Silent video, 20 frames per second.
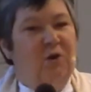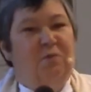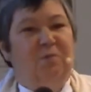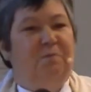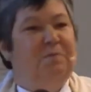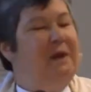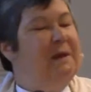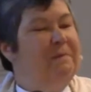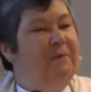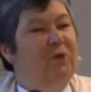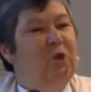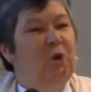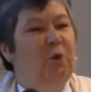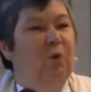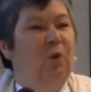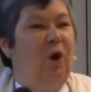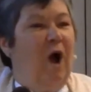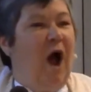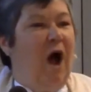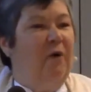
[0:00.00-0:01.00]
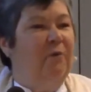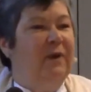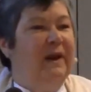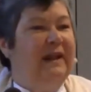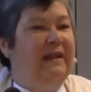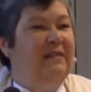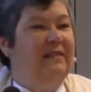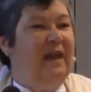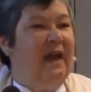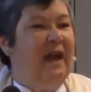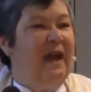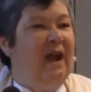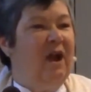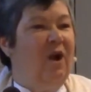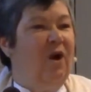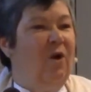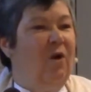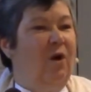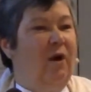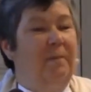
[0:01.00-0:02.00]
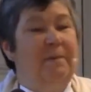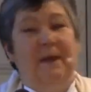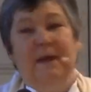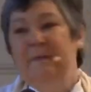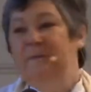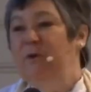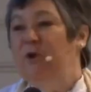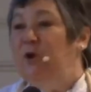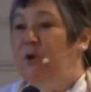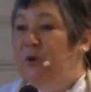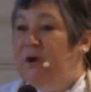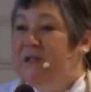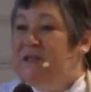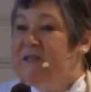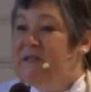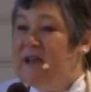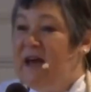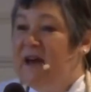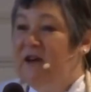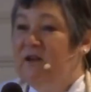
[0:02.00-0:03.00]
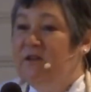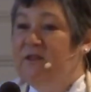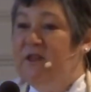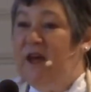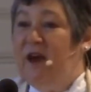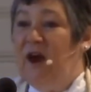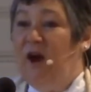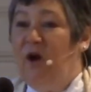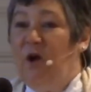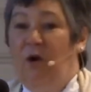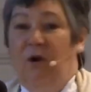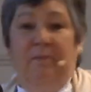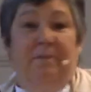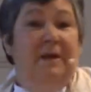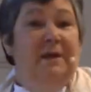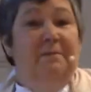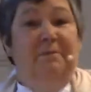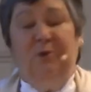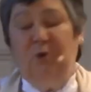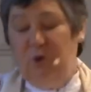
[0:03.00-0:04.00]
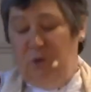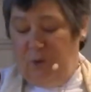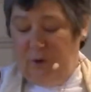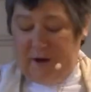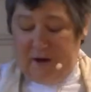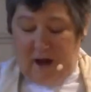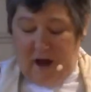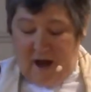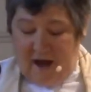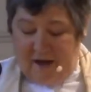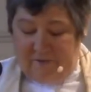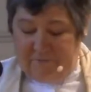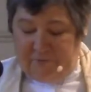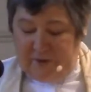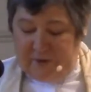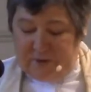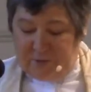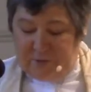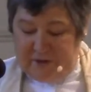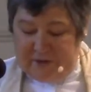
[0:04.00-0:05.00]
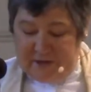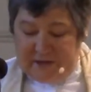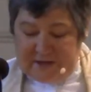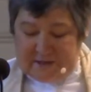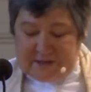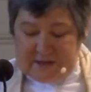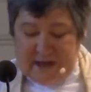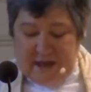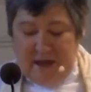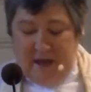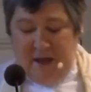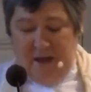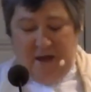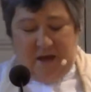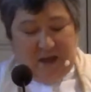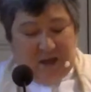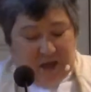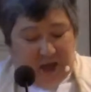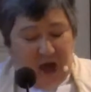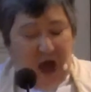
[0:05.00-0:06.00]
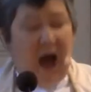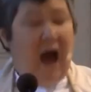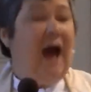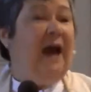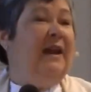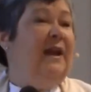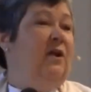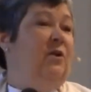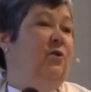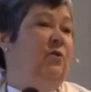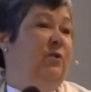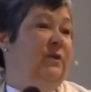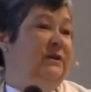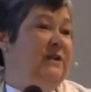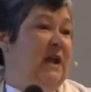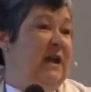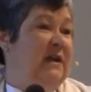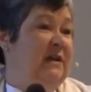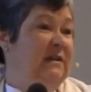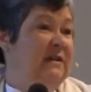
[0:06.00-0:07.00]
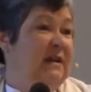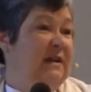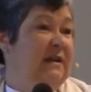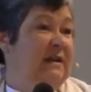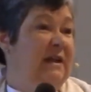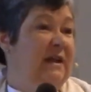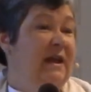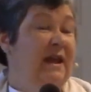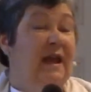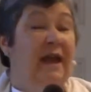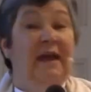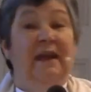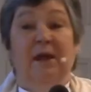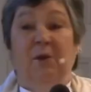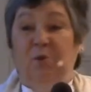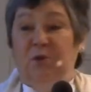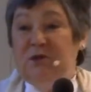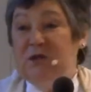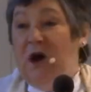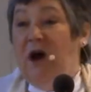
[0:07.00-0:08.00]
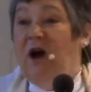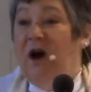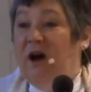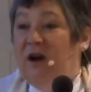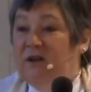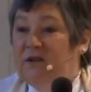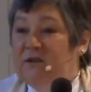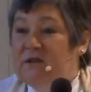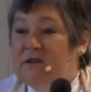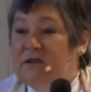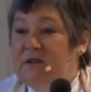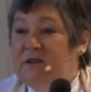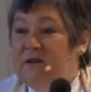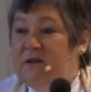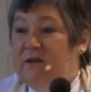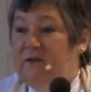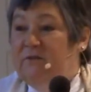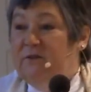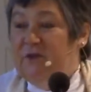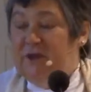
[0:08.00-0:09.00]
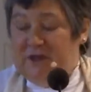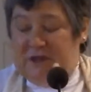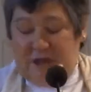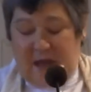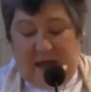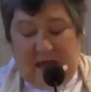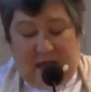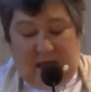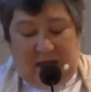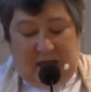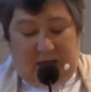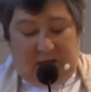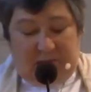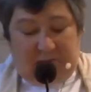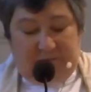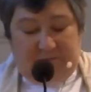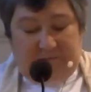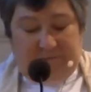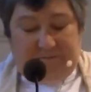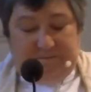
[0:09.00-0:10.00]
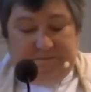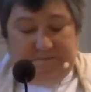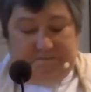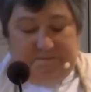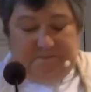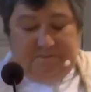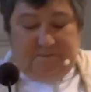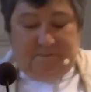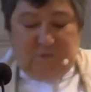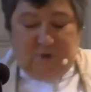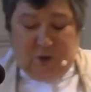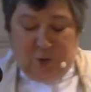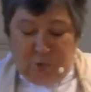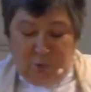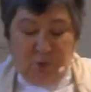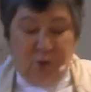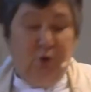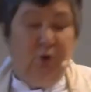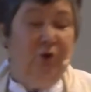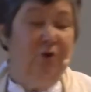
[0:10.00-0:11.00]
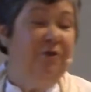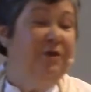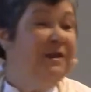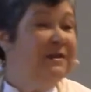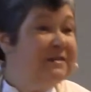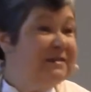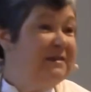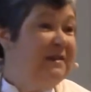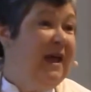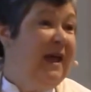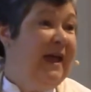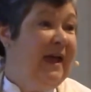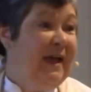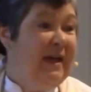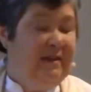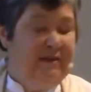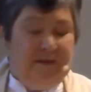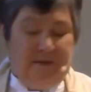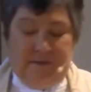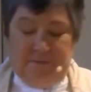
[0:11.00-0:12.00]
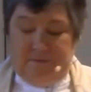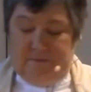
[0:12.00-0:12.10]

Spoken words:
people who were already there, or people who had settled there, or people who were in conflict with us, God had ordained it, and it was ours for the taking, to rule this land.